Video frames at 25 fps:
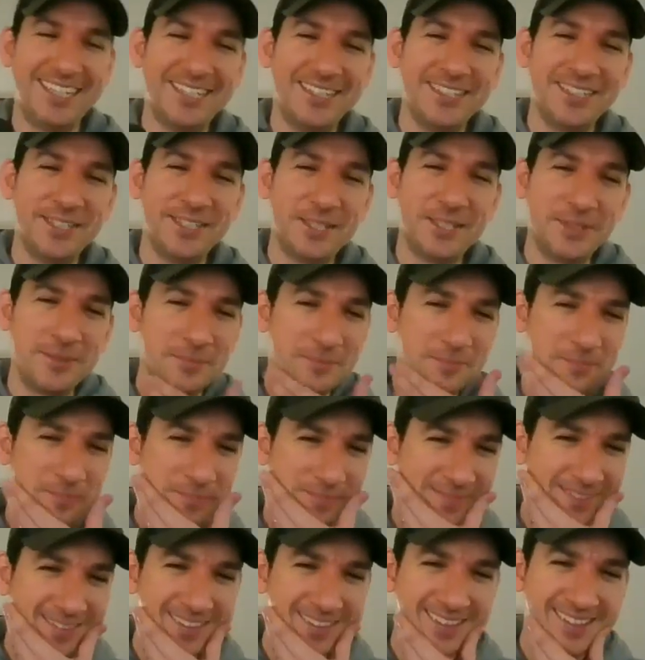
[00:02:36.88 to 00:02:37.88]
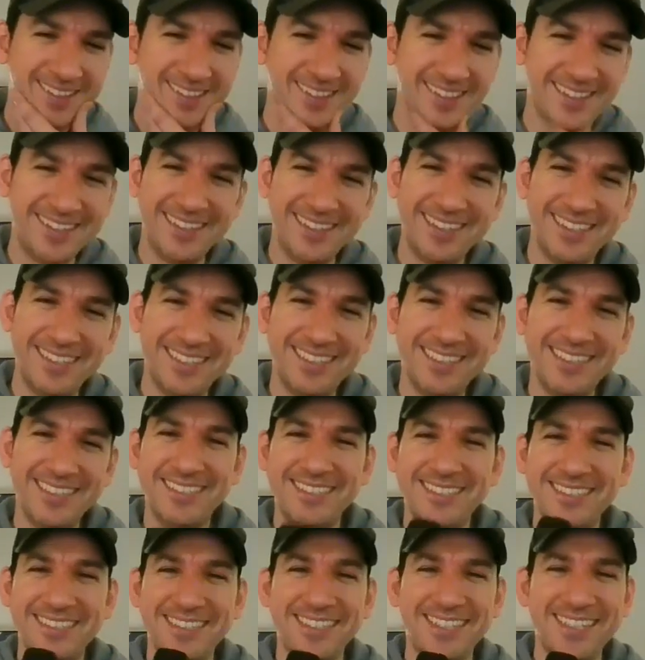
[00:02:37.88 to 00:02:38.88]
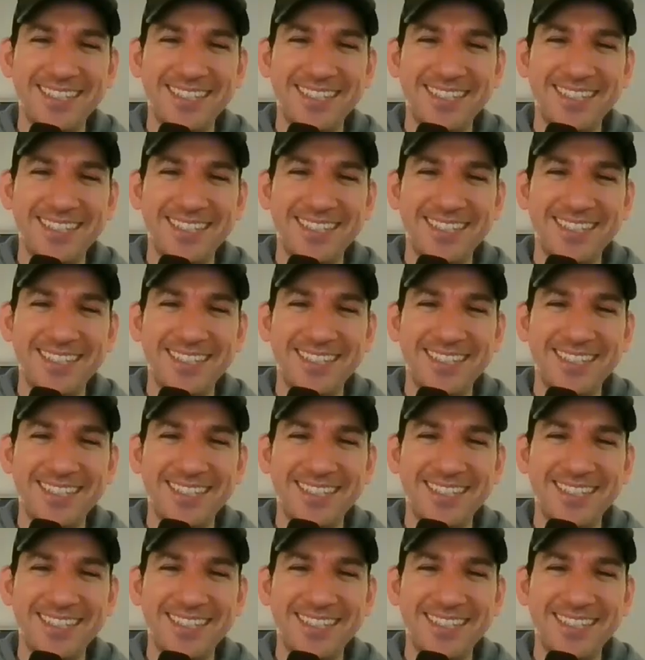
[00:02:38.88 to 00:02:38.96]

I mean, it is lovely. It is